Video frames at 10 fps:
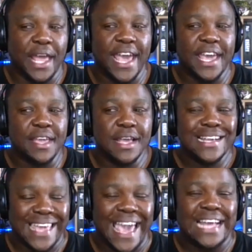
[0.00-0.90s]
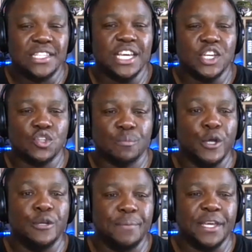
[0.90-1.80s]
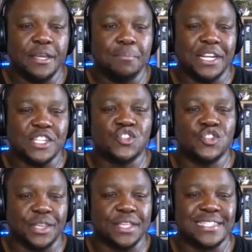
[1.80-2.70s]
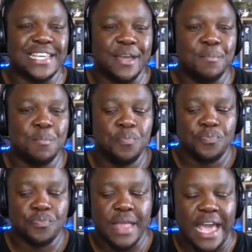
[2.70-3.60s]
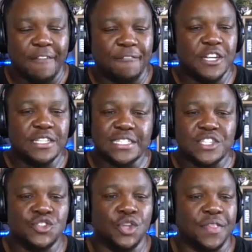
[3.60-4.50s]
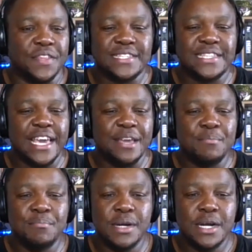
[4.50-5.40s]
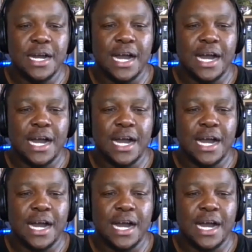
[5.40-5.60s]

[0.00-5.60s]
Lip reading: A can take you to point B, but it's not the same effort, it's not the same